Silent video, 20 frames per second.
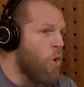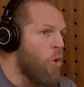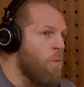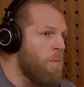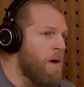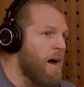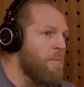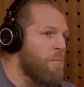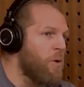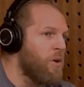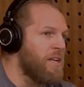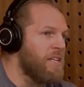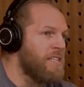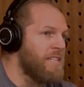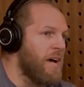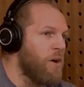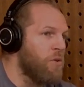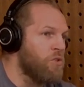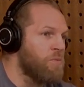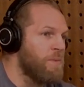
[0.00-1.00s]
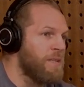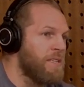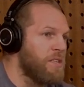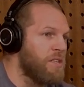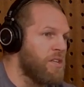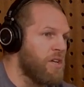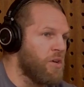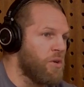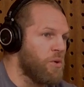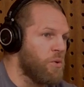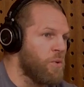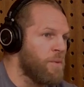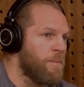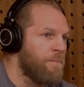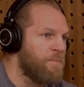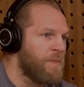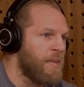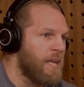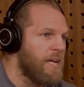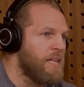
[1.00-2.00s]
all my body tells me to do
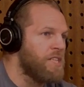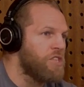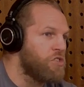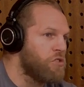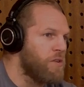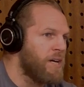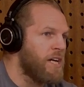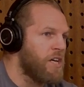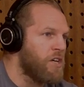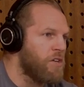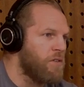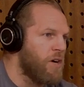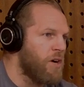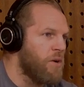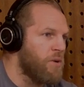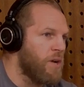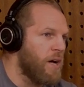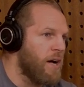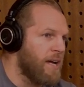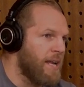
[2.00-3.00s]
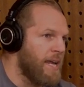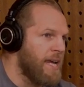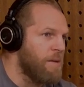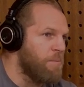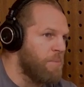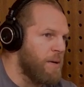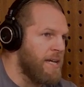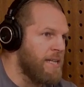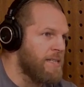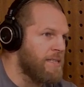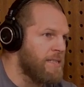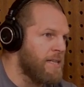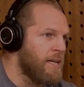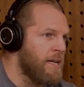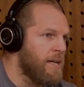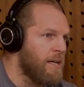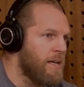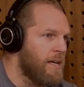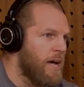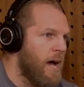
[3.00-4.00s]
is drink Corona and eat
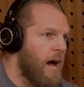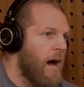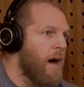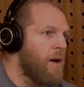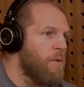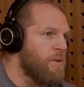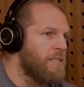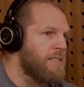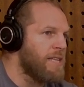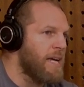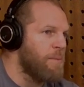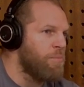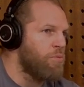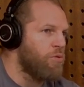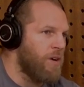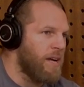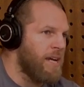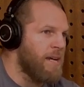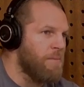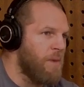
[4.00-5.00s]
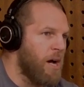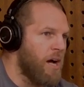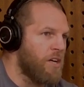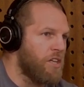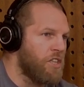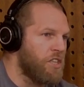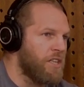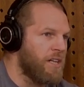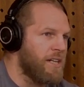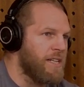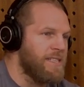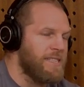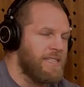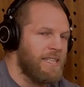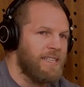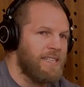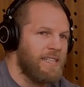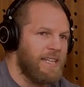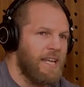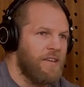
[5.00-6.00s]
pizza. I would say pretty much
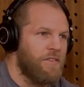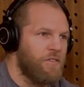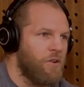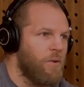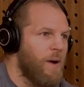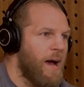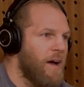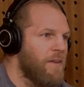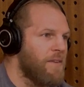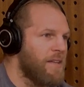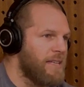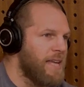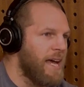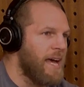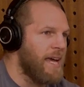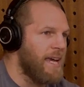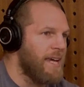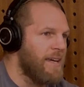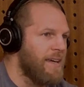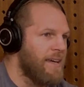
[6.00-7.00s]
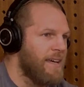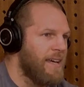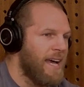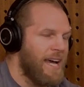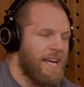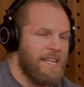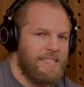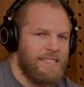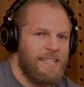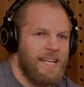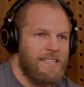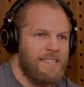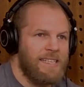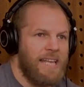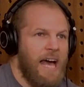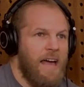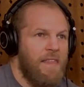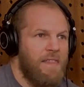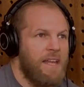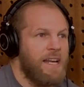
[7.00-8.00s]
consistently throughout the day, it says
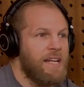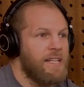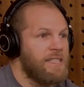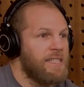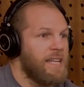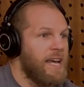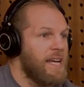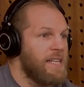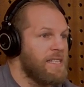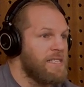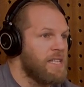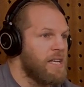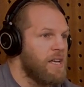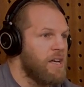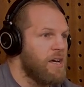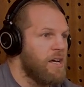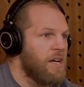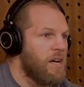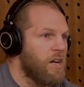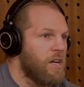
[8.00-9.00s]
that. And then it says